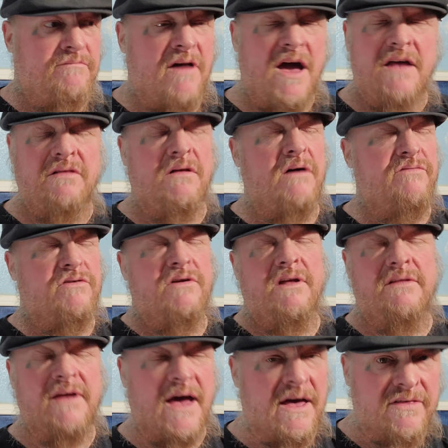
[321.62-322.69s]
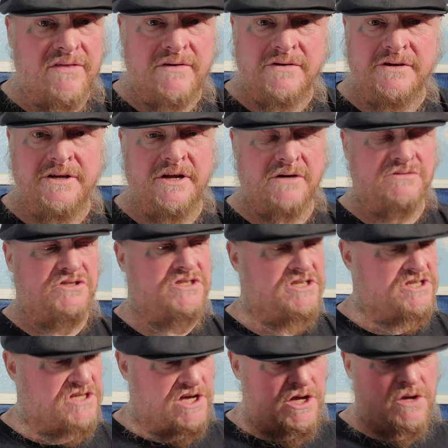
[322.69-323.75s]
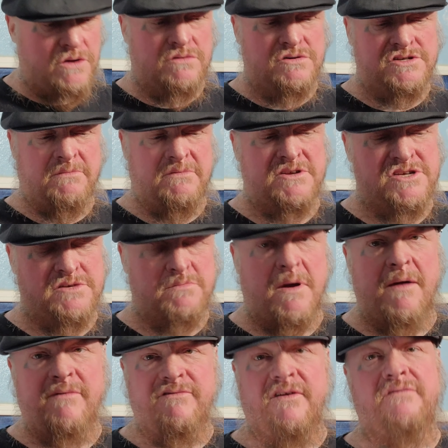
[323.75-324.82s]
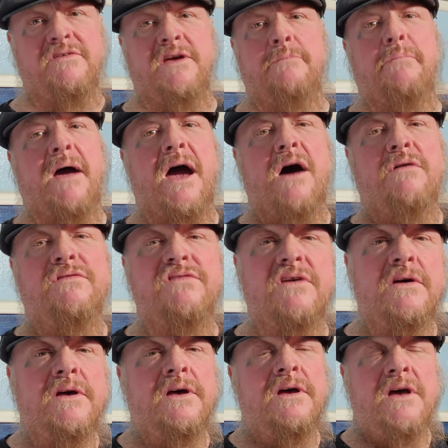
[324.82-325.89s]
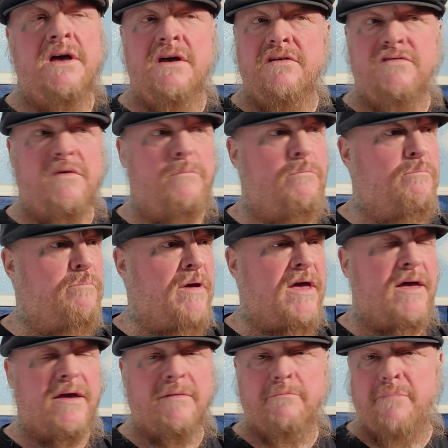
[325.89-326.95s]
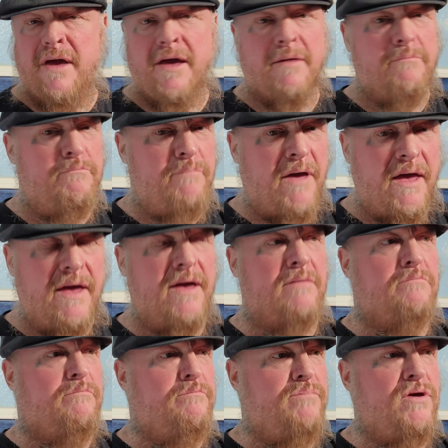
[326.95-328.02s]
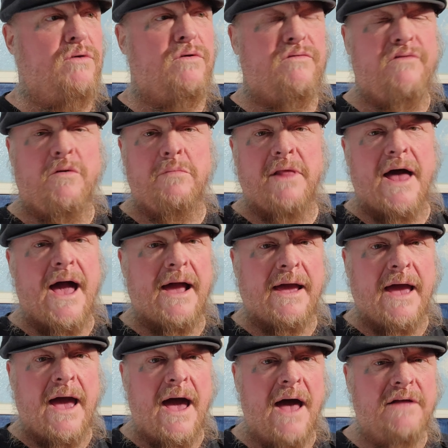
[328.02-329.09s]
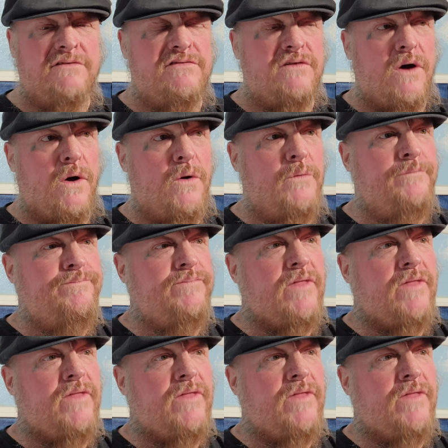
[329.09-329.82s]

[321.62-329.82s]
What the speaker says: I love her to death. You know, she's huge. I mean, she's probably 15 pounds. She's a big, big, big, beautiful black cat. So,